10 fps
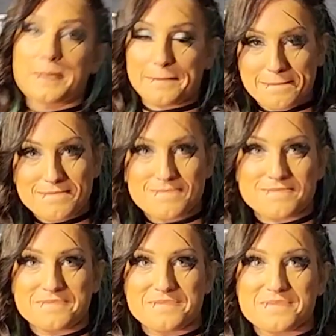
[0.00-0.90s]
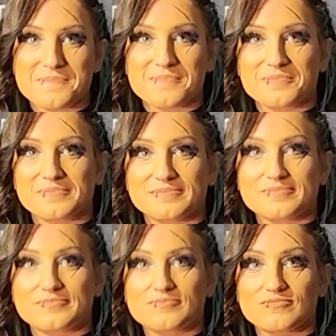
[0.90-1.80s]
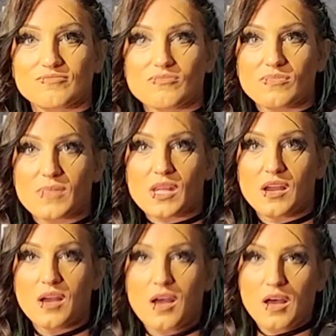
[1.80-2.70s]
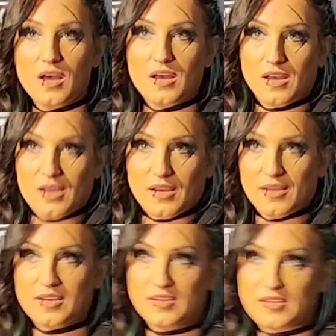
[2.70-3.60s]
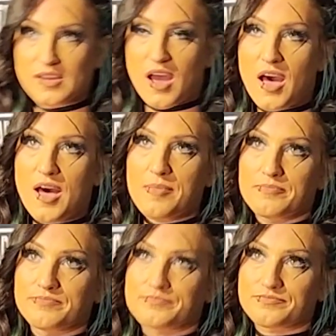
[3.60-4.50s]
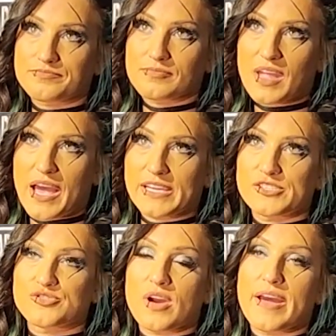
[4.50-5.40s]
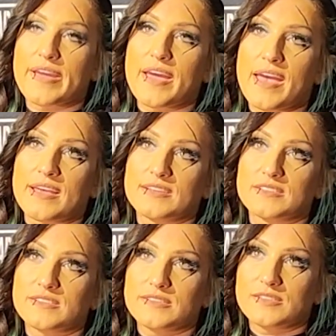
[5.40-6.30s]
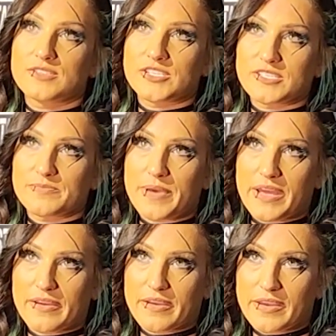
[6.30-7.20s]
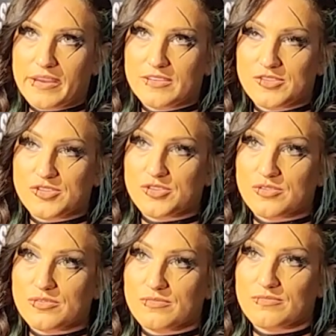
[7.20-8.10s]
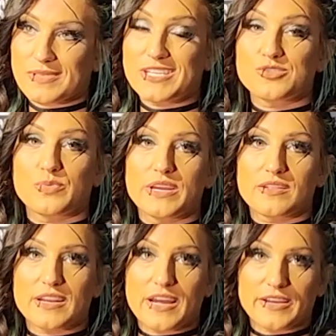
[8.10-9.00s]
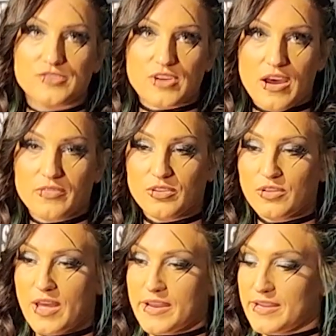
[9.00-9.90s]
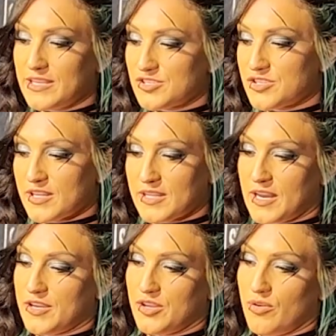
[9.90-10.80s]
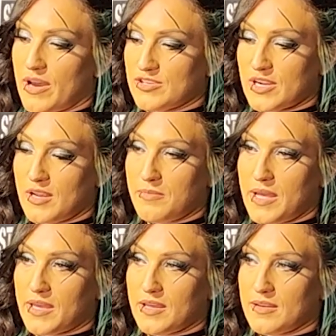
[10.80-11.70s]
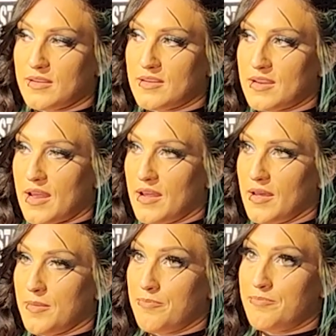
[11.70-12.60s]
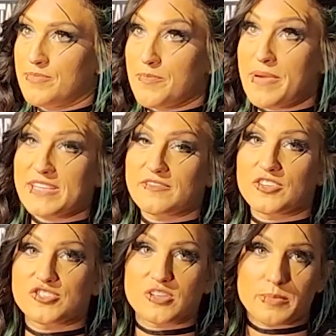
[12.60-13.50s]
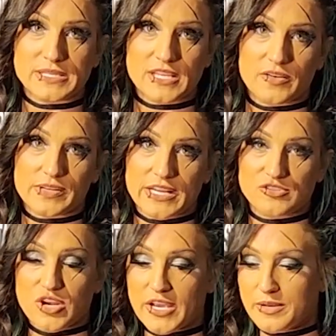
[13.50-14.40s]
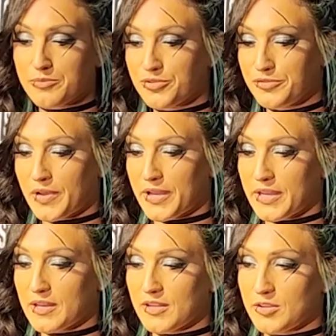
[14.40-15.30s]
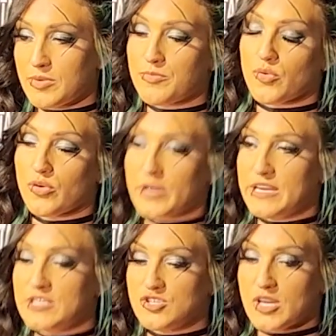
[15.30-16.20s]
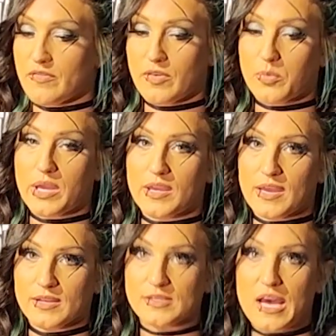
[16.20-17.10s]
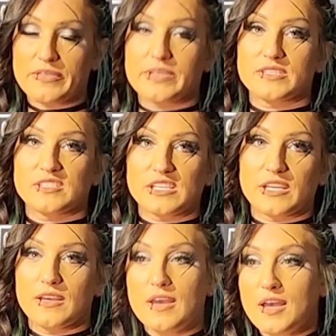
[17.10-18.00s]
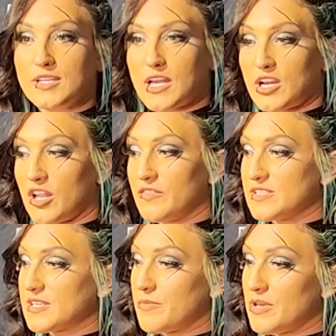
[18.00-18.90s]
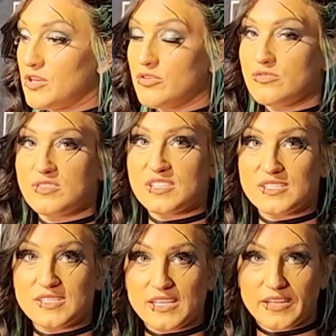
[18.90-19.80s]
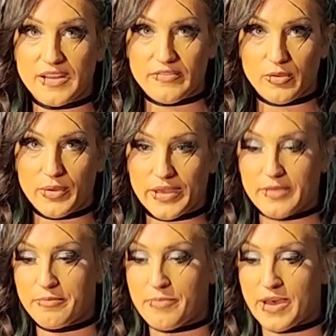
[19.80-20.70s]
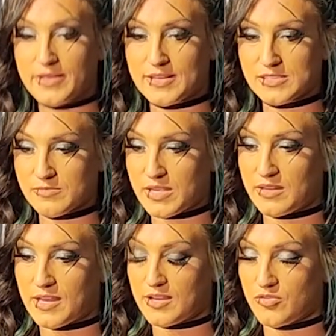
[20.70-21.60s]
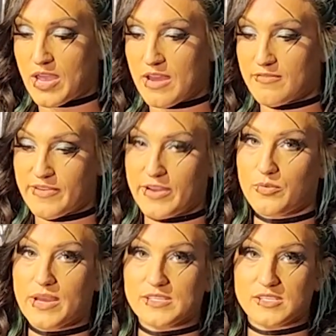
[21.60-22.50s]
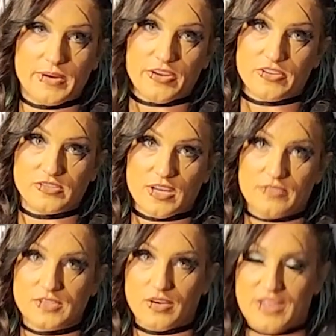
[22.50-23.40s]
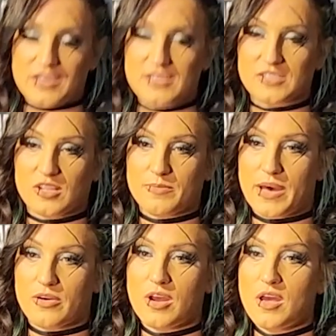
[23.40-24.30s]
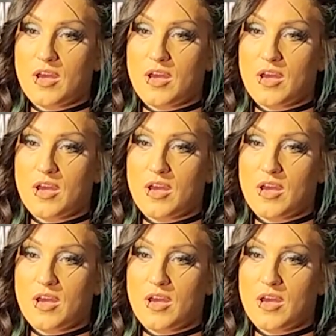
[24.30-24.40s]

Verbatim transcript: you know, show to show, town to town, as it does, you know, big platform? I try and just make each week that I travel and each thing that I do, I try and make it the best version of myself, and I try and improve on it a little bit more each and every week. And obviously, not all of us can be used and seen every week, but that doesn't mean that you can't find ways to better yourself. So I think it's all about